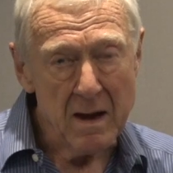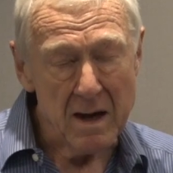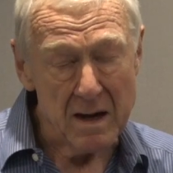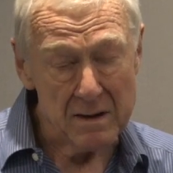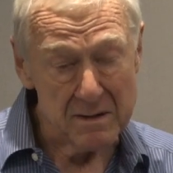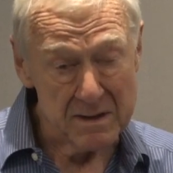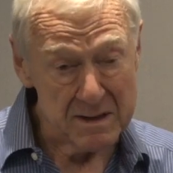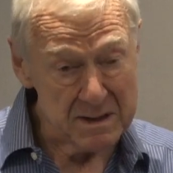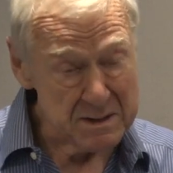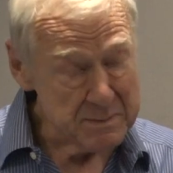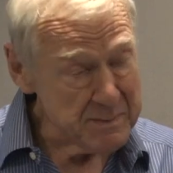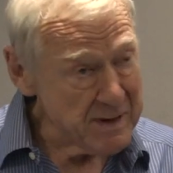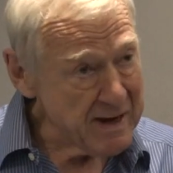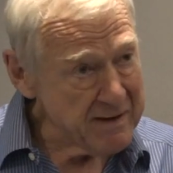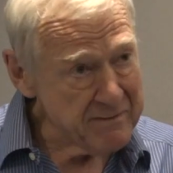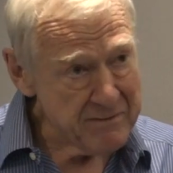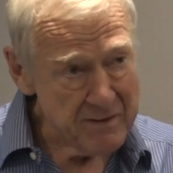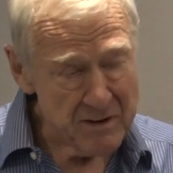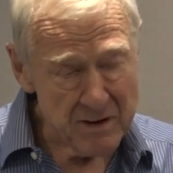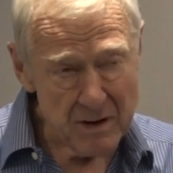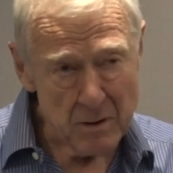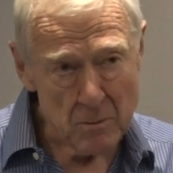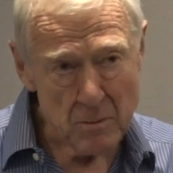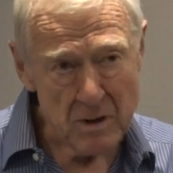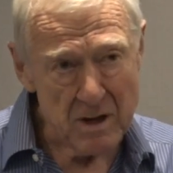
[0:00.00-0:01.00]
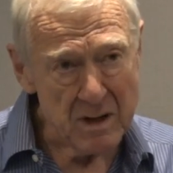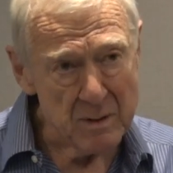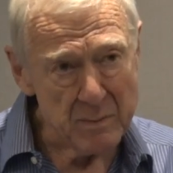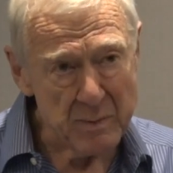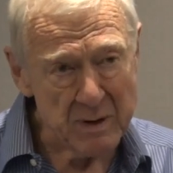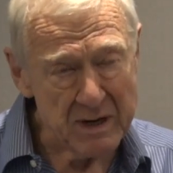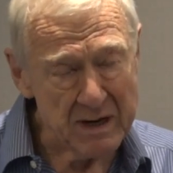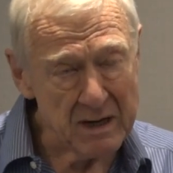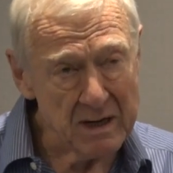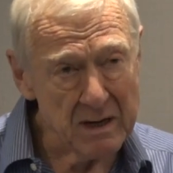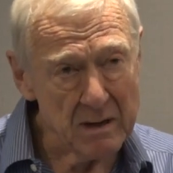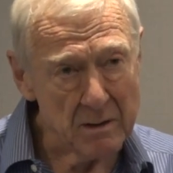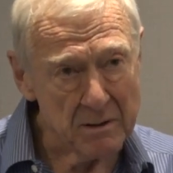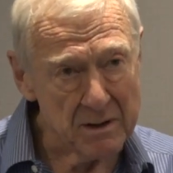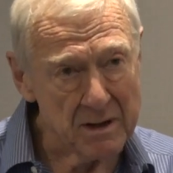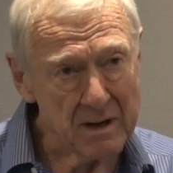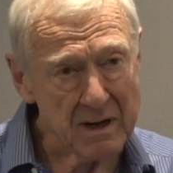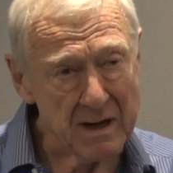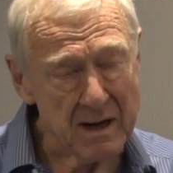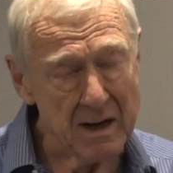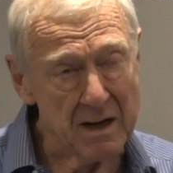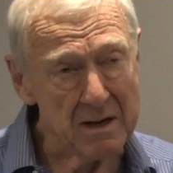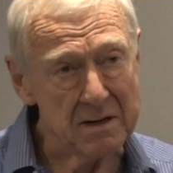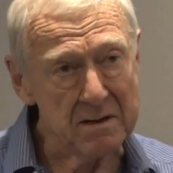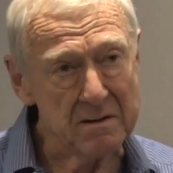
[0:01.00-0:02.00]
And this may very well be on
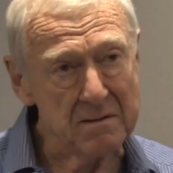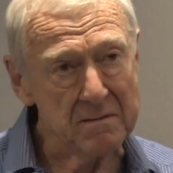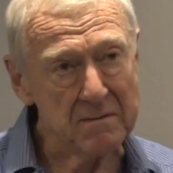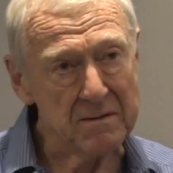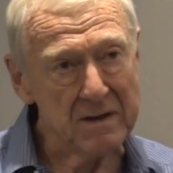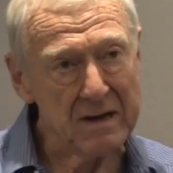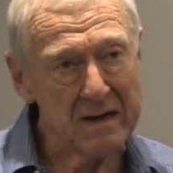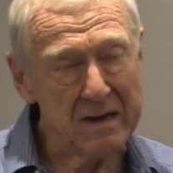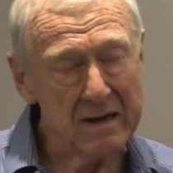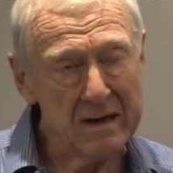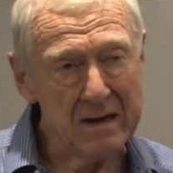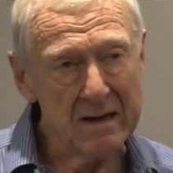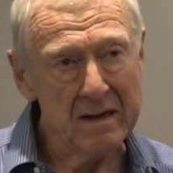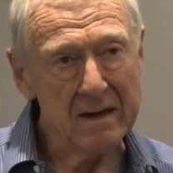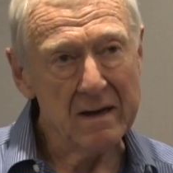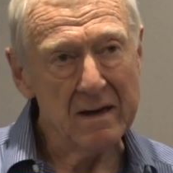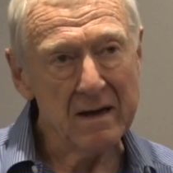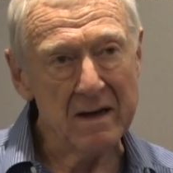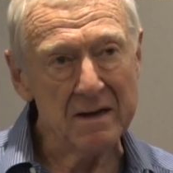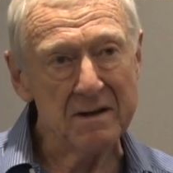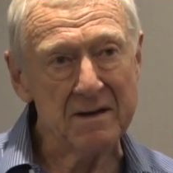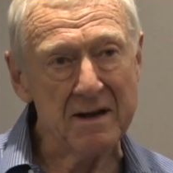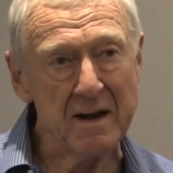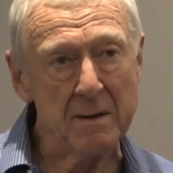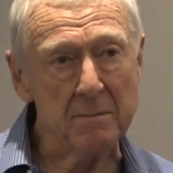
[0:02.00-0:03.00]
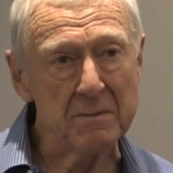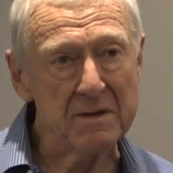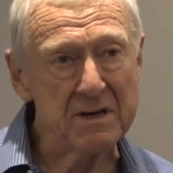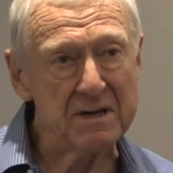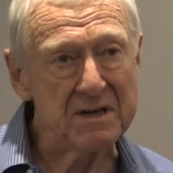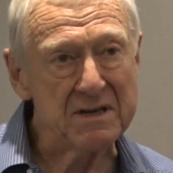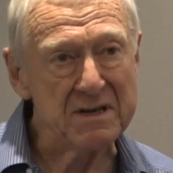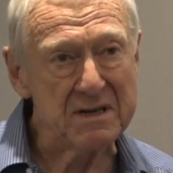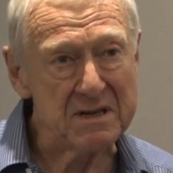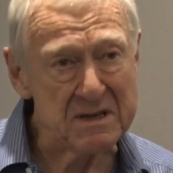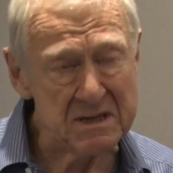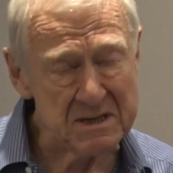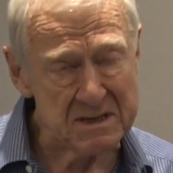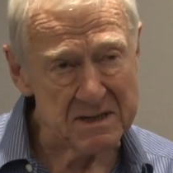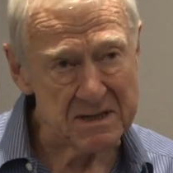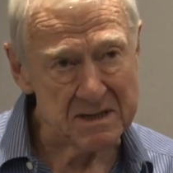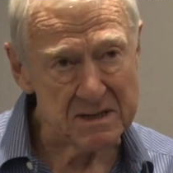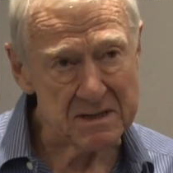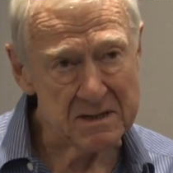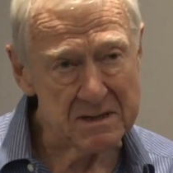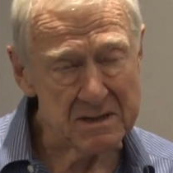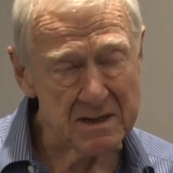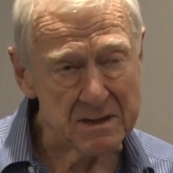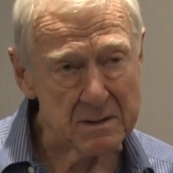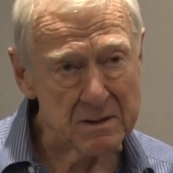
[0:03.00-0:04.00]
account of the attempted
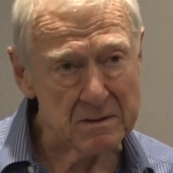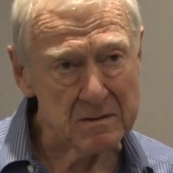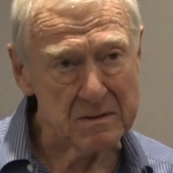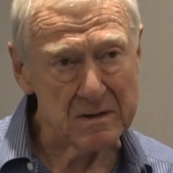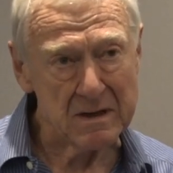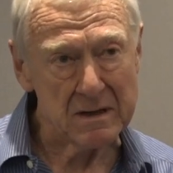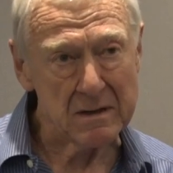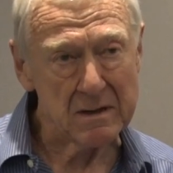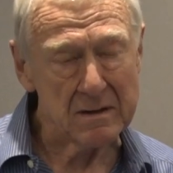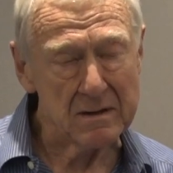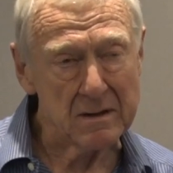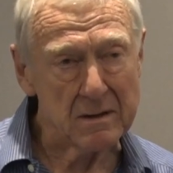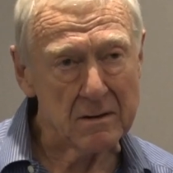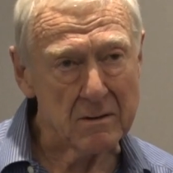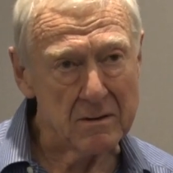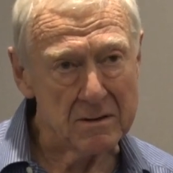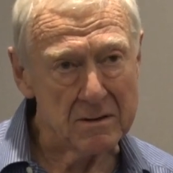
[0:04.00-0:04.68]
distance that the